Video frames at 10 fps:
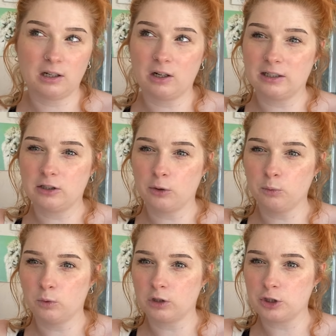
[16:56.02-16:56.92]
I
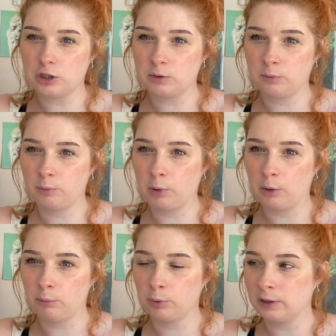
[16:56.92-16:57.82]
don't want to just
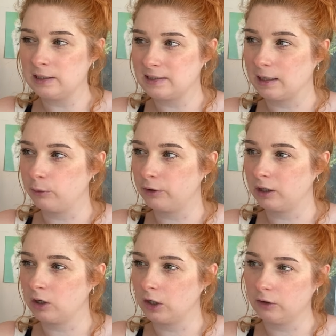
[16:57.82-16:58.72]
put prints out that
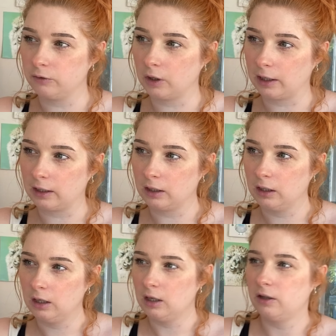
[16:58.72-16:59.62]
are kind of like
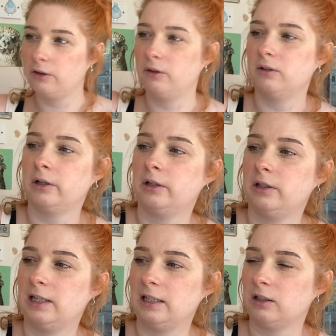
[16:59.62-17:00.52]

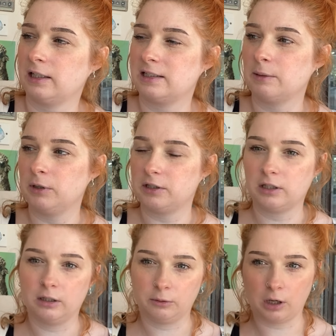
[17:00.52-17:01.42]
it, like similar
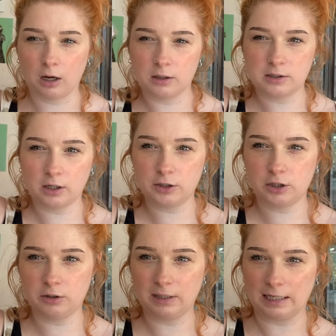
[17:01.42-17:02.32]
to the cards that I
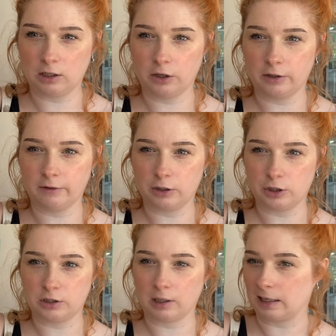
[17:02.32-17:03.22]
do. They kind of are
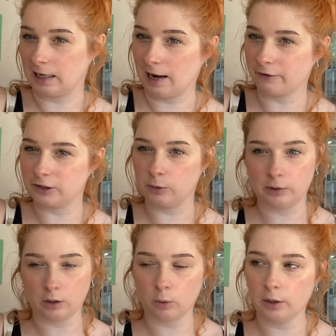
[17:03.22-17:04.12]
just like a character
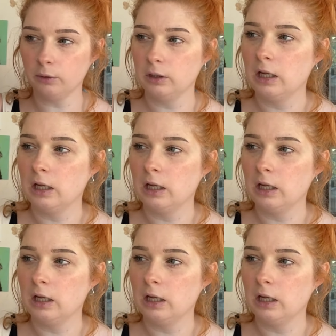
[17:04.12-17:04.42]
with a quote.